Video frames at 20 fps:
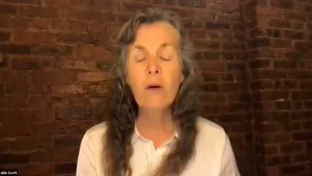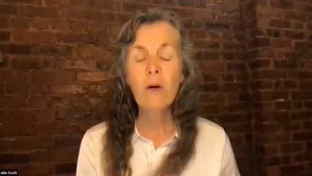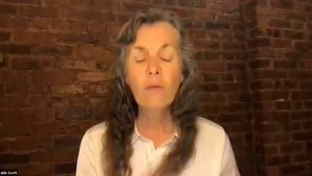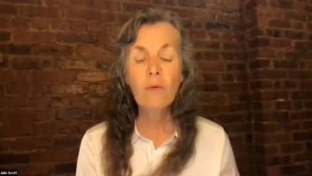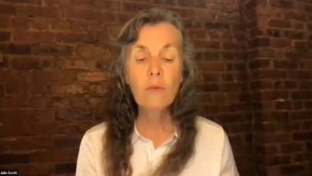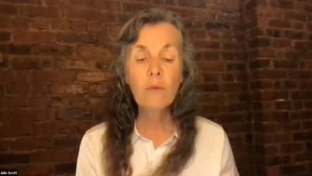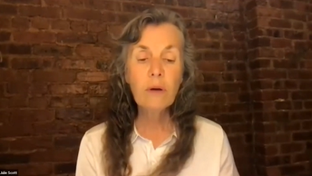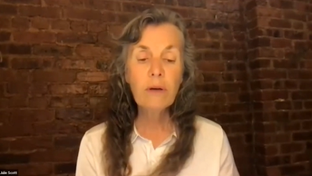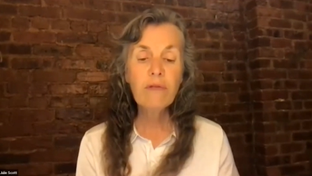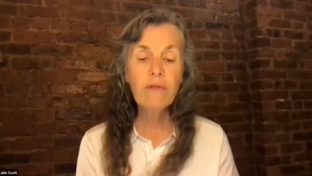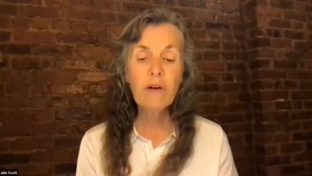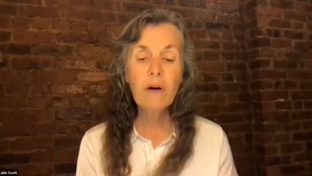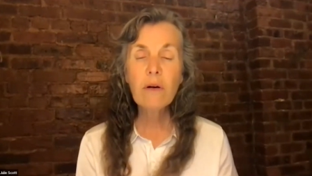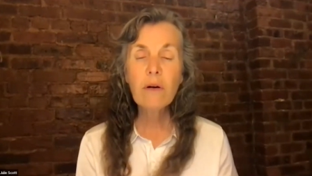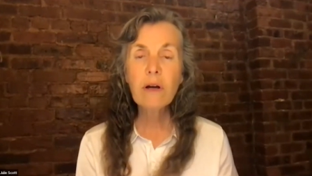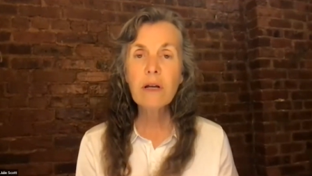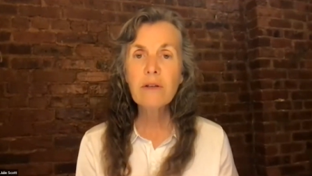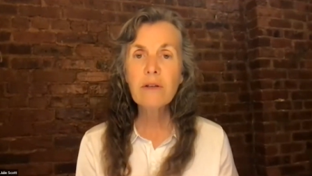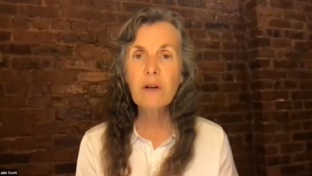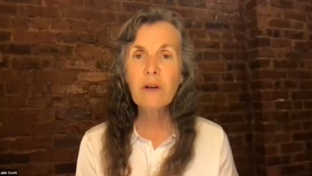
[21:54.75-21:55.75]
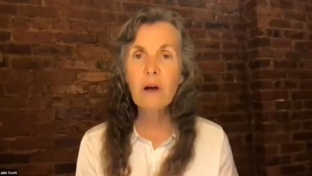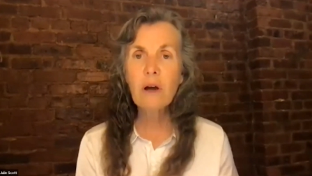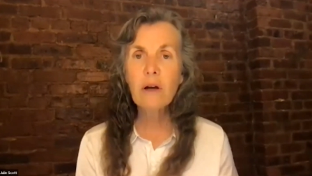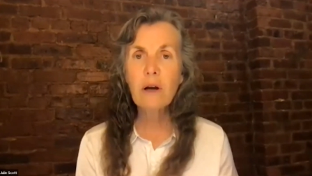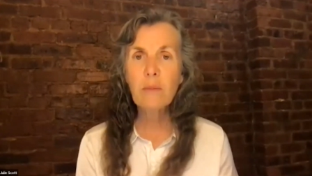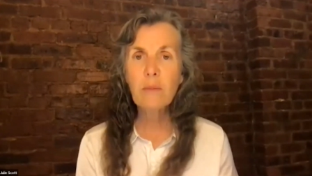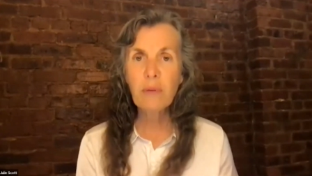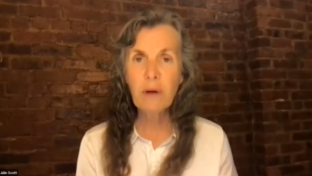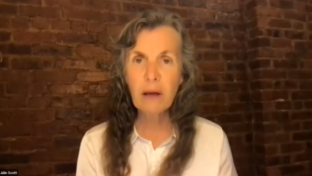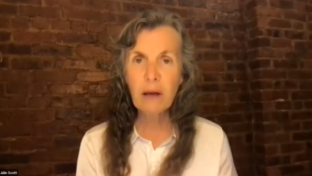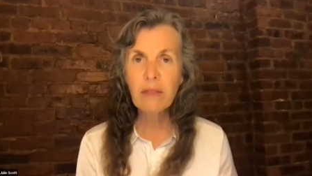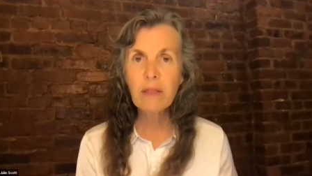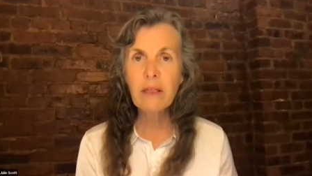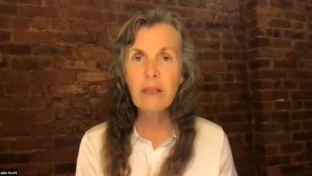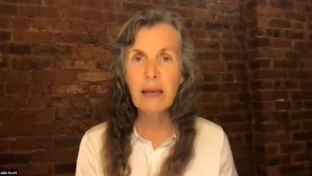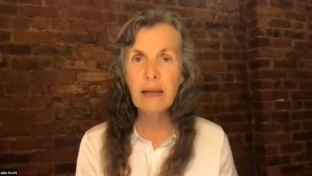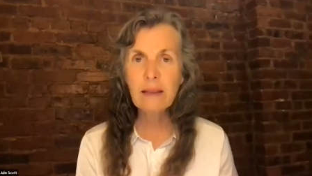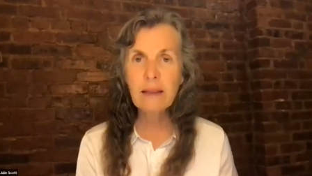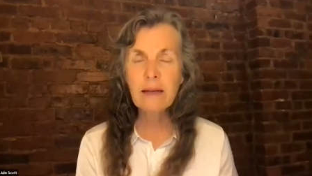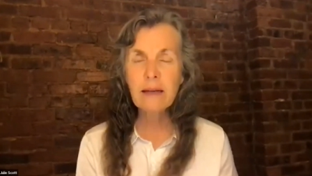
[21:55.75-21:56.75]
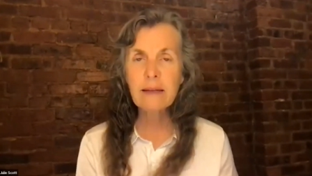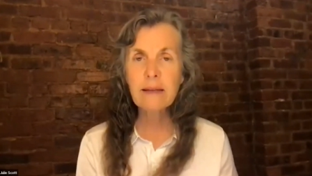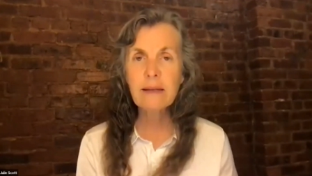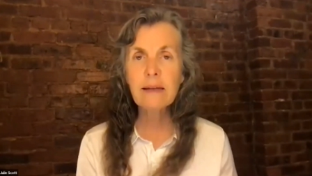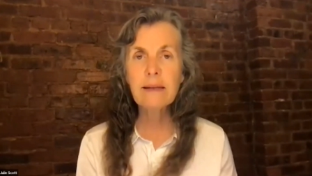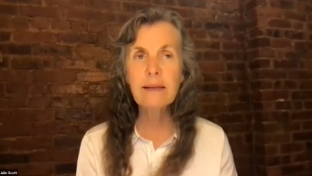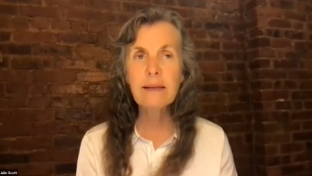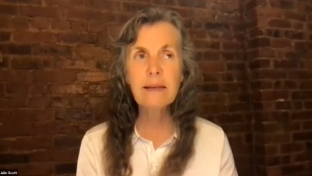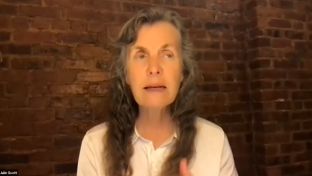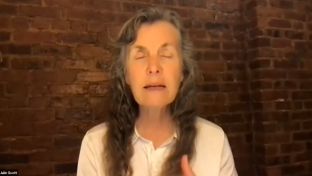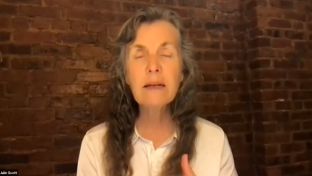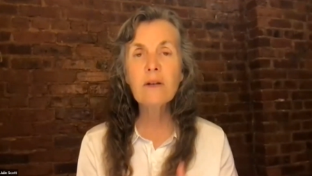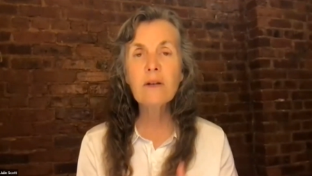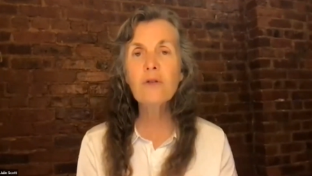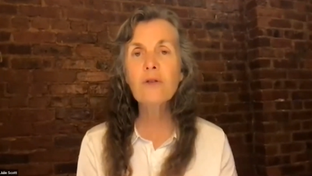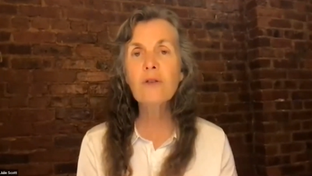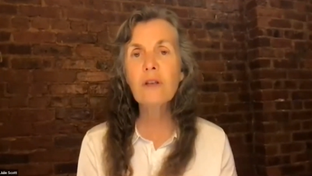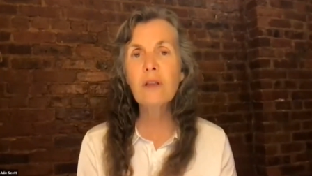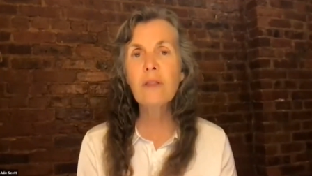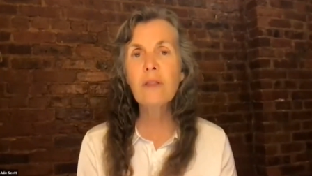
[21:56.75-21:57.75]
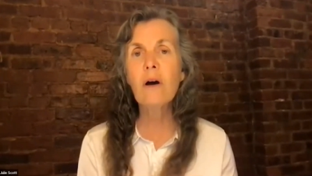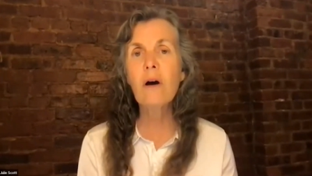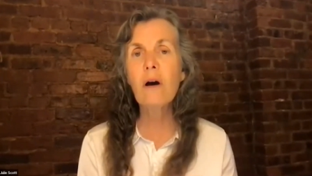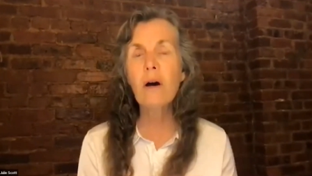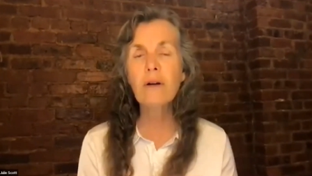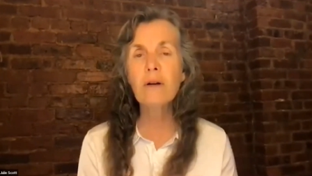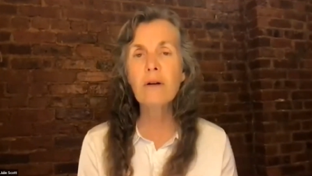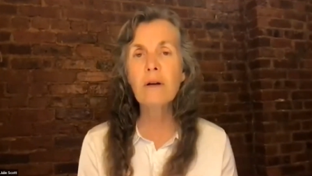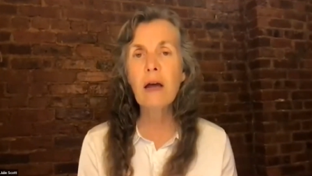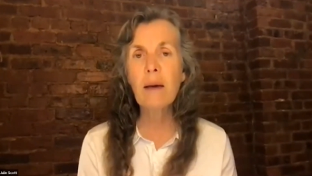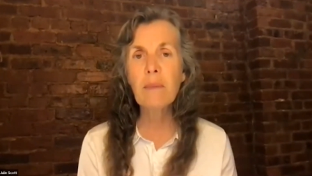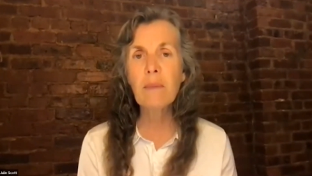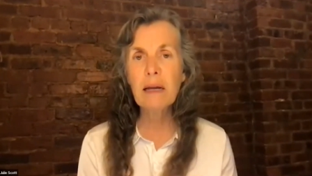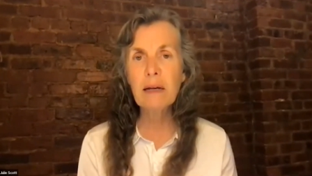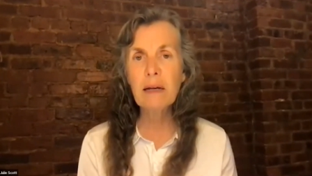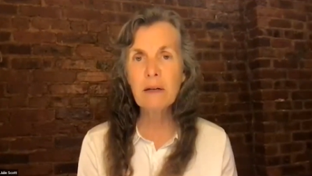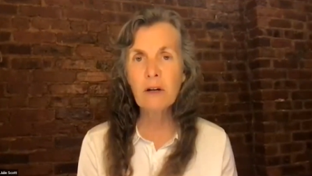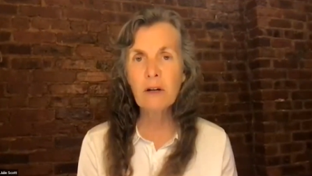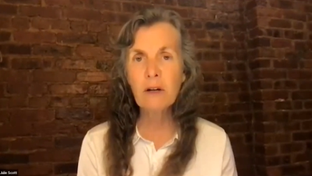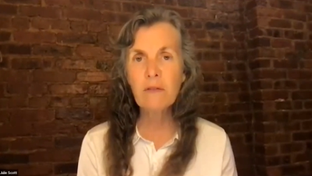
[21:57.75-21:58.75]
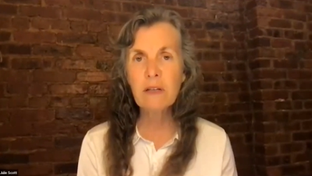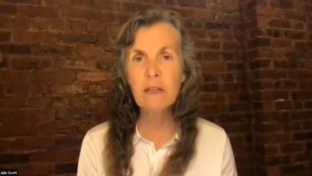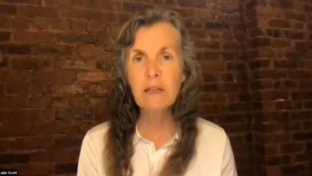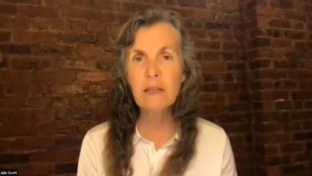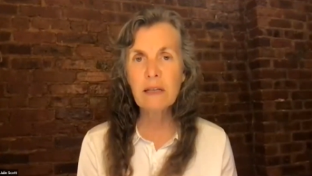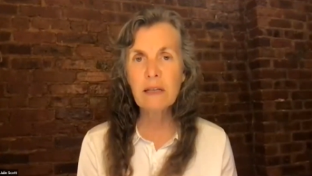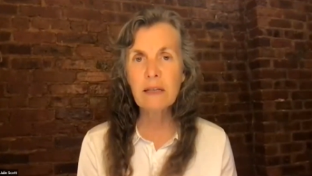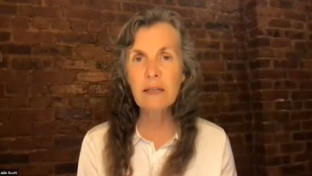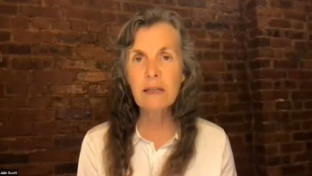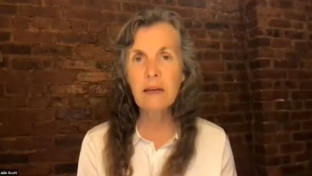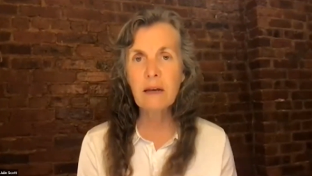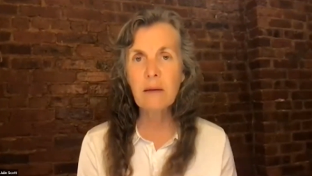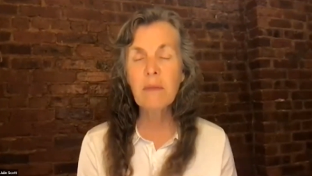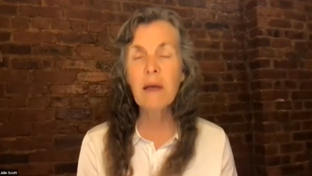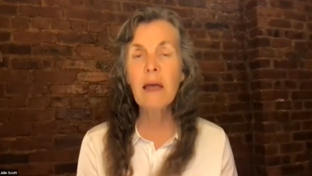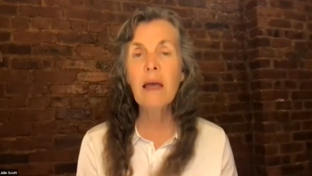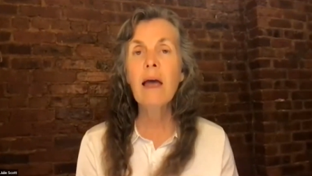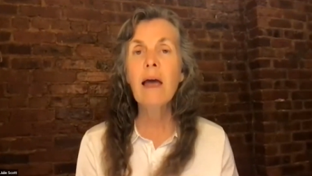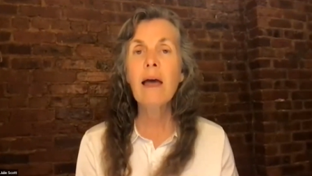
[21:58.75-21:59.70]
When we focus on our breath like this, it signals to the autonomic nervous system